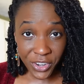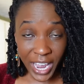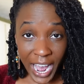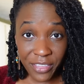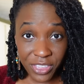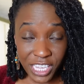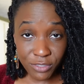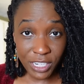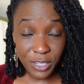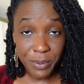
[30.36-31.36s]
yet, these
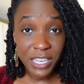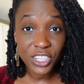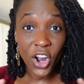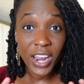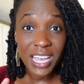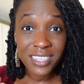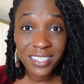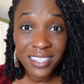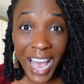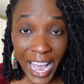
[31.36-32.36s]
recipes are
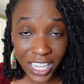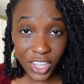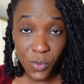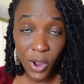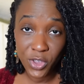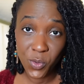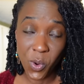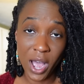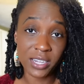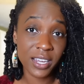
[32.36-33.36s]
exactly what you
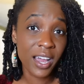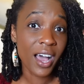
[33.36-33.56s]
want